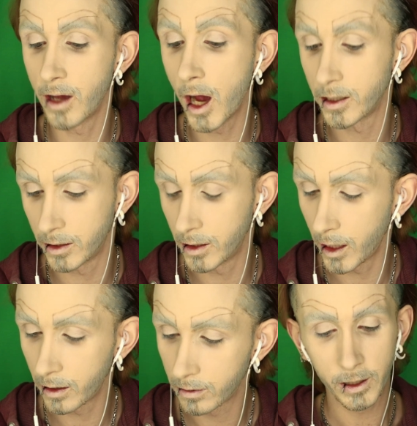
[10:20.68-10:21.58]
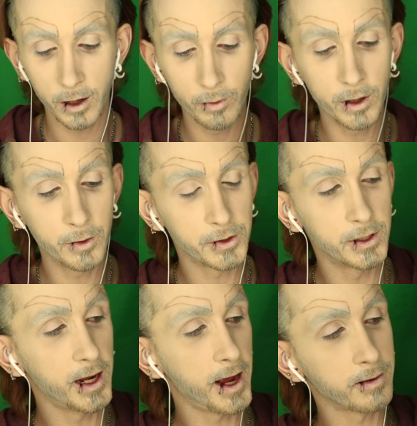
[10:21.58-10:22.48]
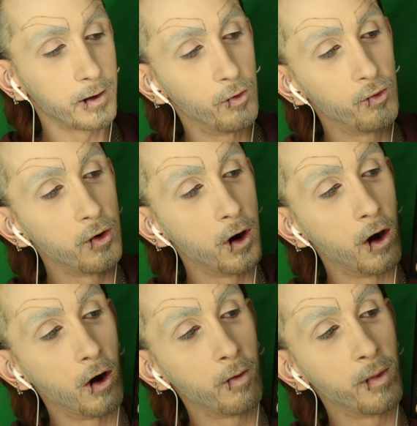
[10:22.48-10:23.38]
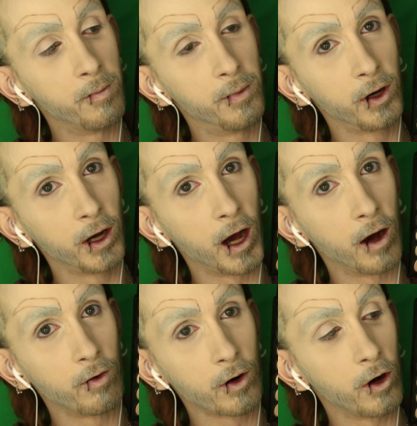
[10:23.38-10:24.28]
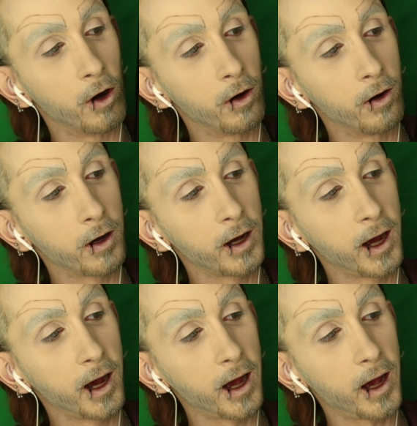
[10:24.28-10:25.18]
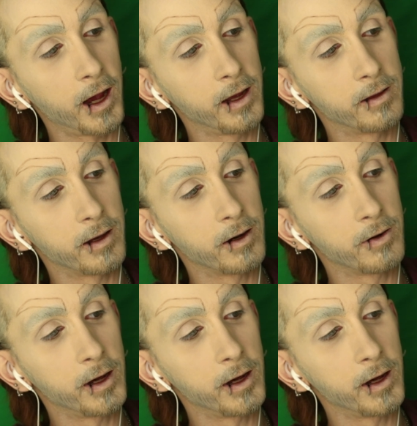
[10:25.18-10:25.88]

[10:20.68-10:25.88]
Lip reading: Yes, indeed. And I will use that warm brown color right down